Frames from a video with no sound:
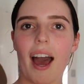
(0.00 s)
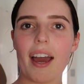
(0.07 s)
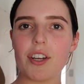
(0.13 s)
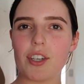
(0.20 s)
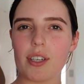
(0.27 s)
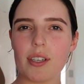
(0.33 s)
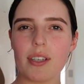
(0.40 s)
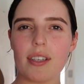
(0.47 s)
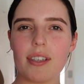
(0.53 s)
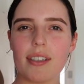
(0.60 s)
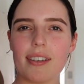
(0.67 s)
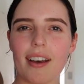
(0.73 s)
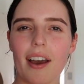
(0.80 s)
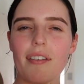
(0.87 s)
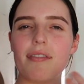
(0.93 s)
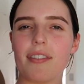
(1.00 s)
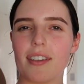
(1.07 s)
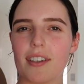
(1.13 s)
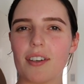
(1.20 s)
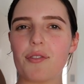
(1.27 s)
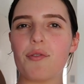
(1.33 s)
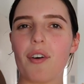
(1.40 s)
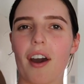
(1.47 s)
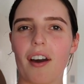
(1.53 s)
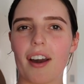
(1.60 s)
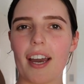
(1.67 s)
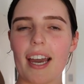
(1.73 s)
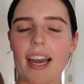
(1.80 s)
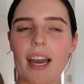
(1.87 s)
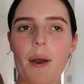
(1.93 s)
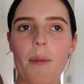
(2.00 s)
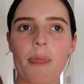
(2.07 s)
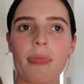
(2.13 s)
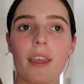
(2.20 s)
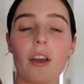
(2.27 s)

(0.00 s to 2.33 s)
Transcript: I feel very